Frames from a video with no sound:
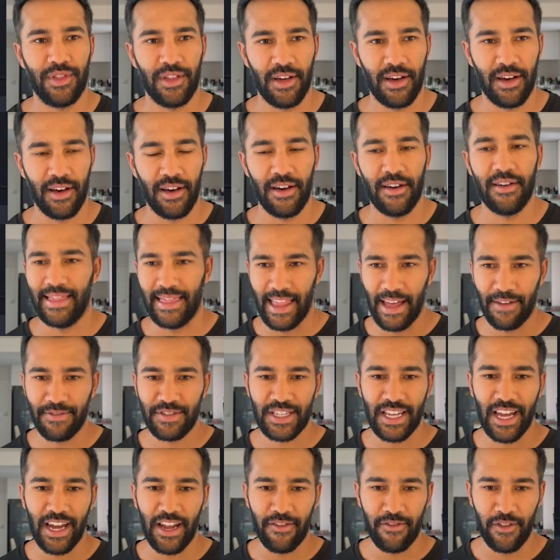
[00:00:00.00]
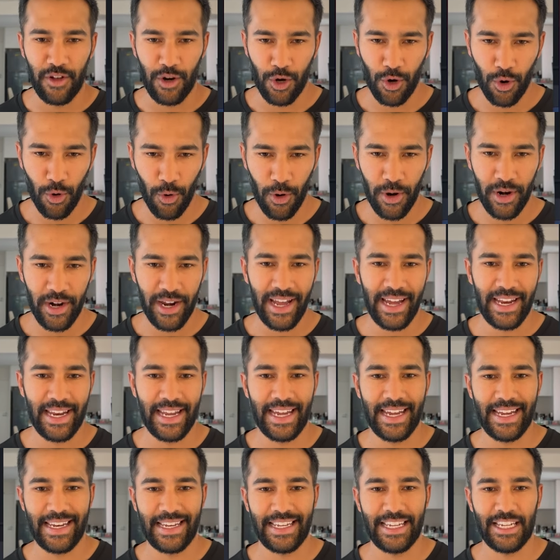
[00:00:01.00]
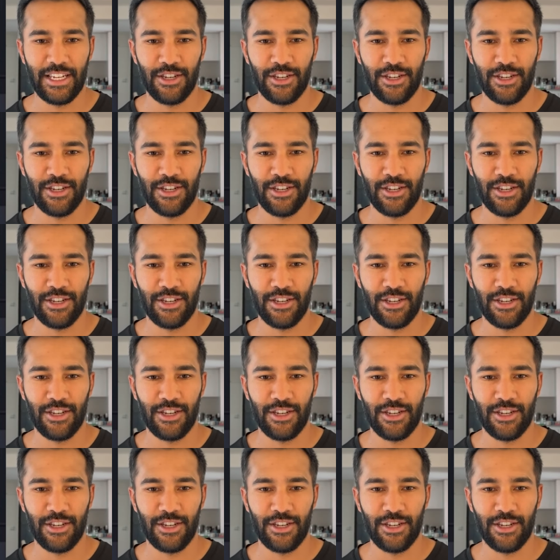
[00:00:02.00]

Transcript: the left side of their court and hit